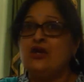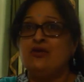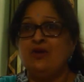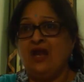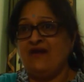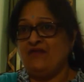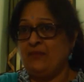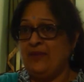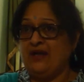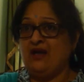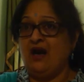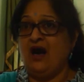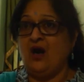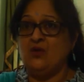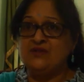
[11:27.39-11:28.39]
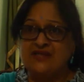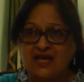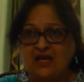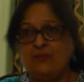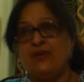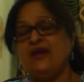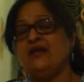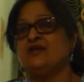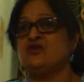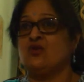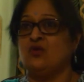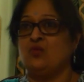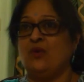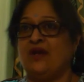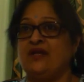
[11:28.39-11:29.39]
You'll have a bigger house, that'll bring its
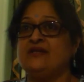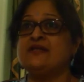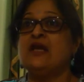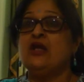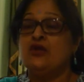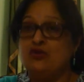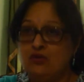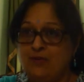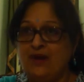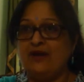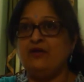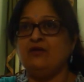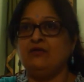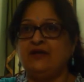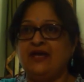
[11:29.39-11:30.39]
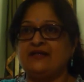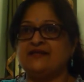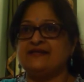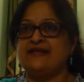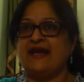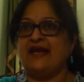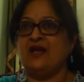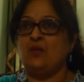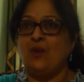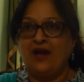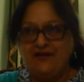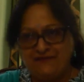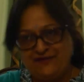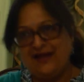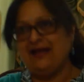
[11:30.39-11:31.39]
own worries. You'll get a second
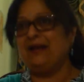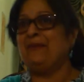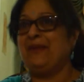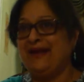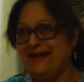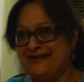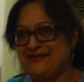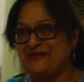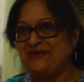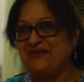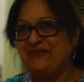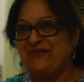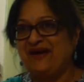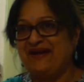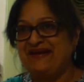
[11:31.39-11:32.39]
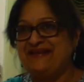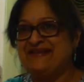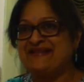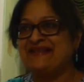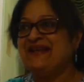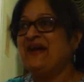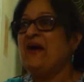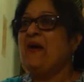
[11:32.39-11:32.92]
wife, that'll bring its own worries.